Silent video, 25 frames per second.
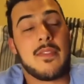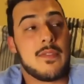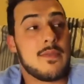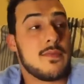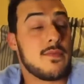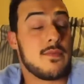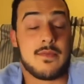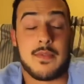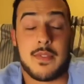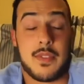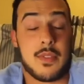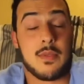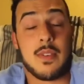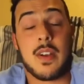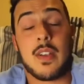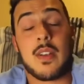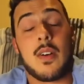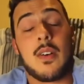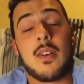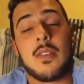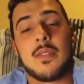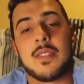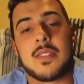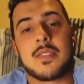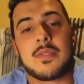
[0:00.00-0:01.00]
throughout
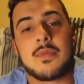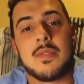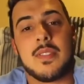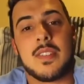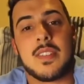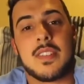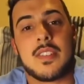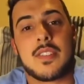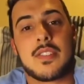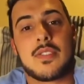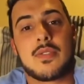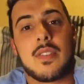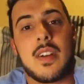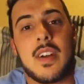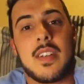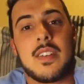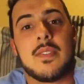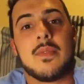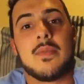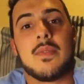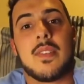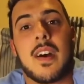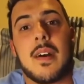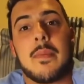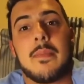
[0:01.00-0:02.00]
all of this, really just try to
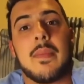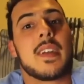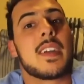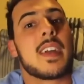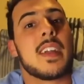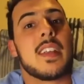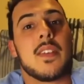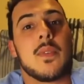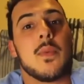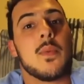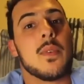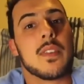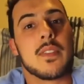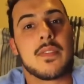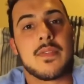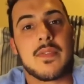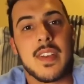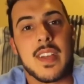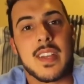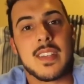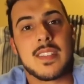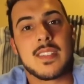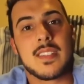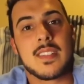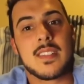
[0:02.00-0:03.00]
not make any weird
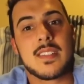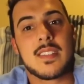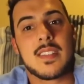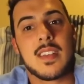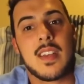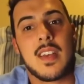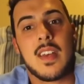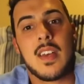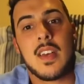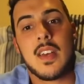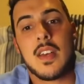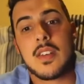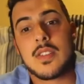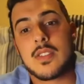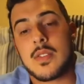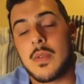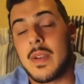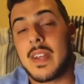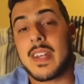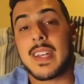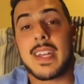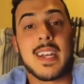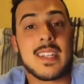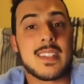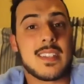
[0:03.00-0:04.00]
faces. So when I
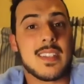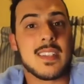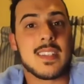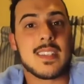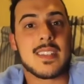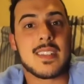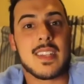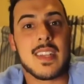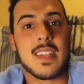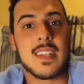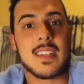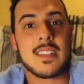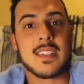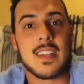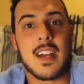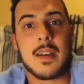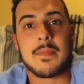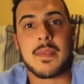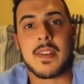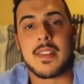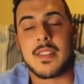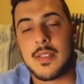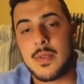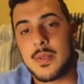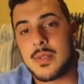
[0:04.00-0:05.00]
get to the stage, I'm
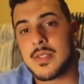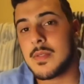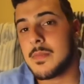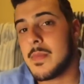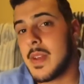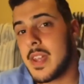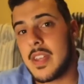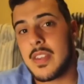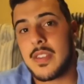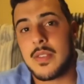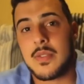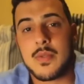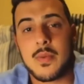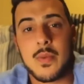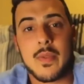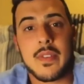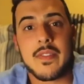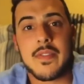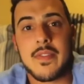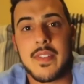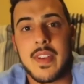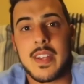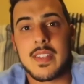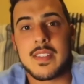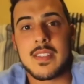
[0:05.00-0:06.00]
not used to making those weird
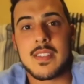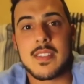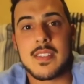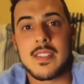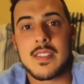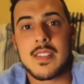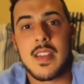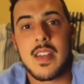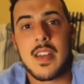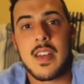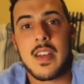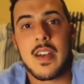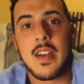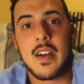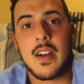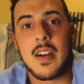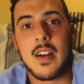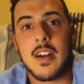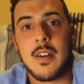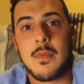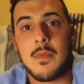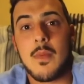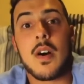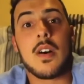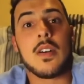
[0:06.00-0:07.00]
faces
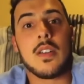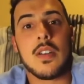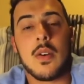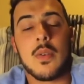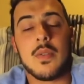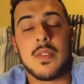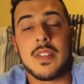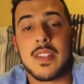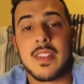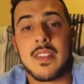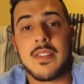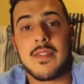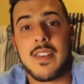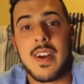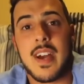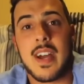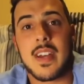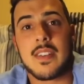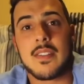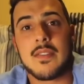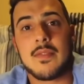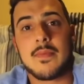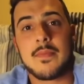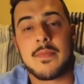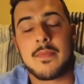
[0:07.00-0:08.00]
while holding the
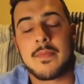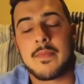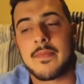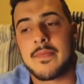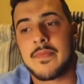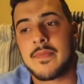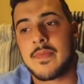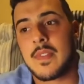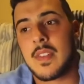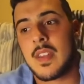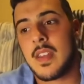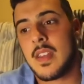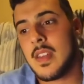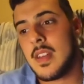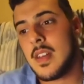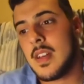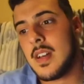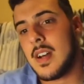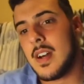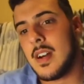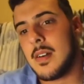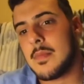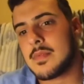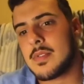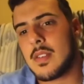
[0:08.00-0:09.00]
vacuum.
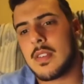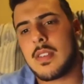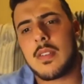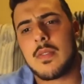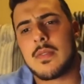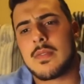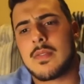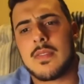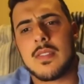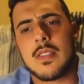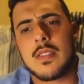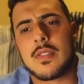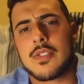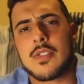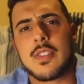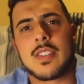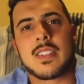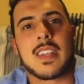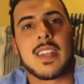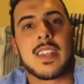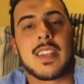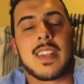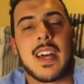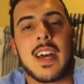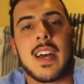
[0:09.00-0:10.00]
So little tricks
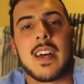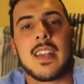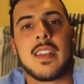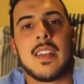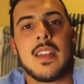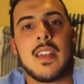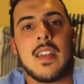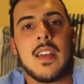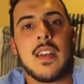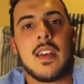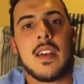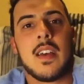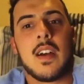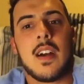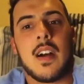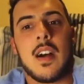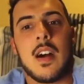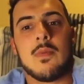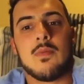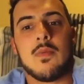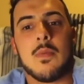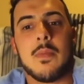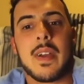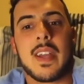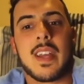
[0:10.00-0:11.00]
like that
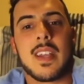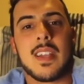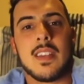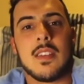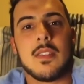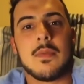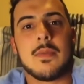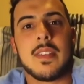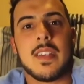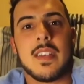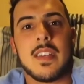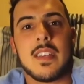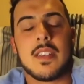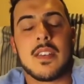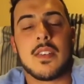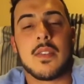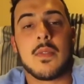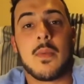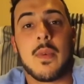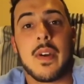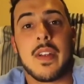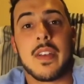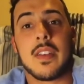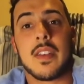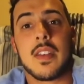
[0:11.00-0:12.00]
will make it a little easier
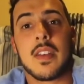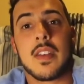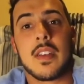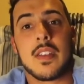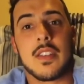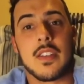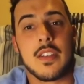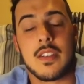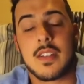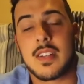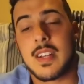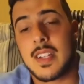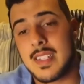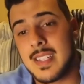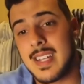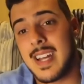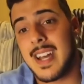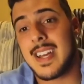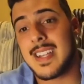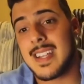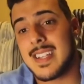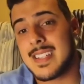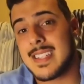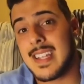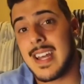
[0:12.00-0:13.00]
when you're
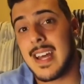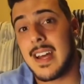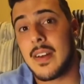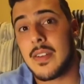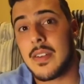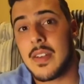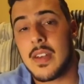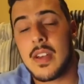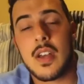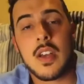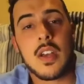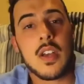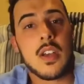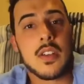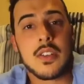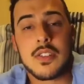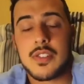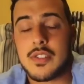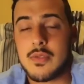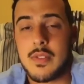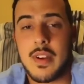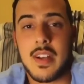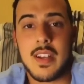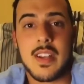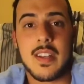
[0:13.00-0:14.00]
dieted down,
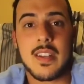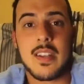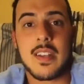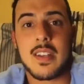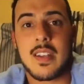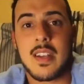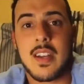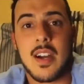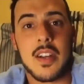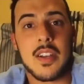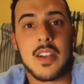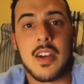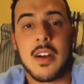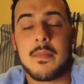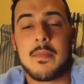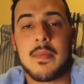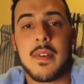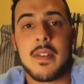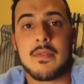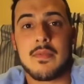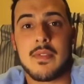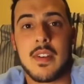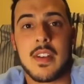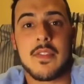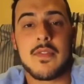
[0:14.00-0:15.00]
shredded, cut up,
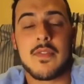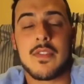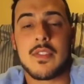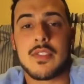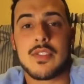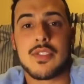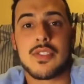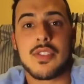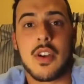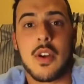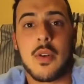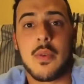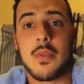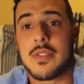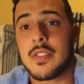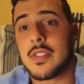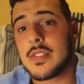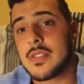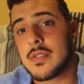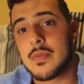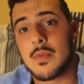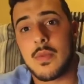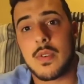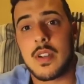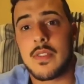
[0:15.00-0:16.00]
and ready for a show or
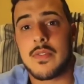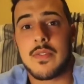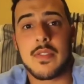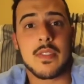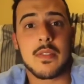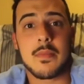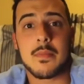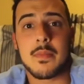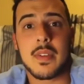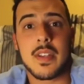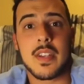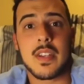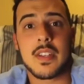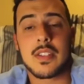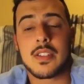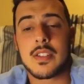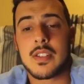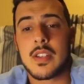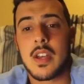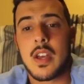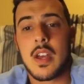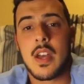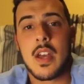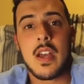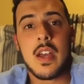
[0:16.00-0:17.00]
just whatever for the beach,
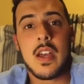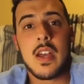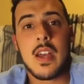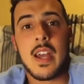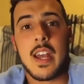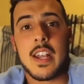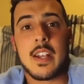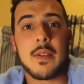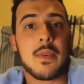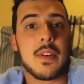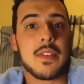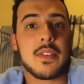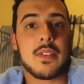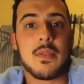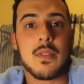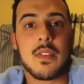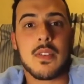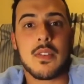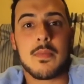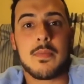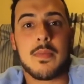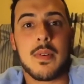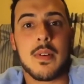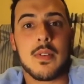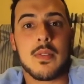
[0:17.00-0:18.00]
and you want to do a
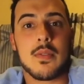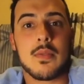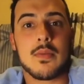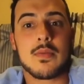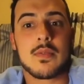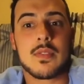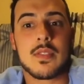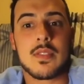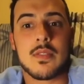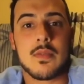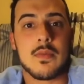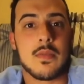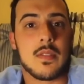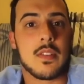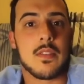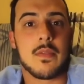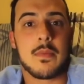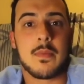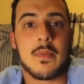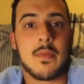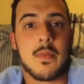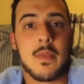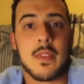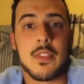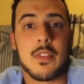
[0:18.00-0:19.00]
little pose,
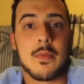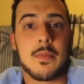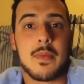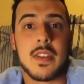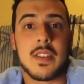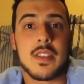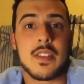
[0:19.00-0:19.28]
whether it be at the